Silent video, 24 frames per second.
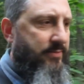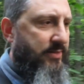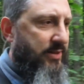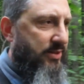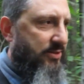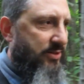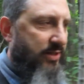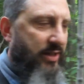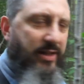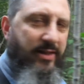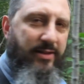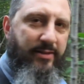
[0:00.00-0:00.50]

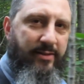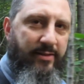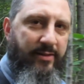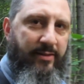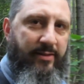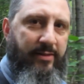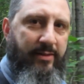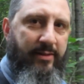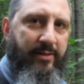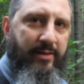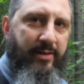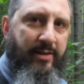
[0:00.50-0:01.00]
You see?
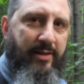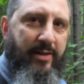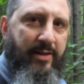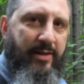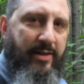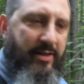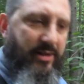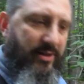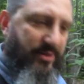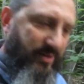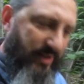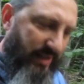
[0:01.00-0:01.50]

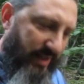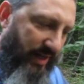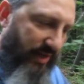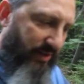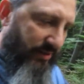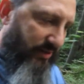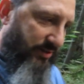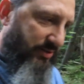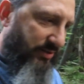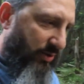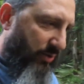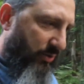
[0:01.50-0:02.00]
You see
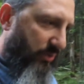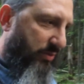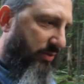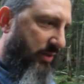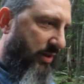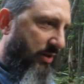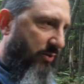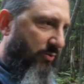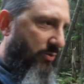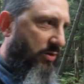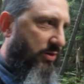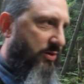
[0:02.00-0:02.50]
how this whole
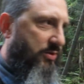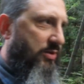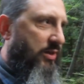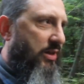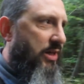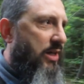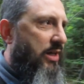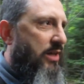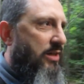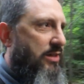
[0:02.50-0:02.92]
thing works?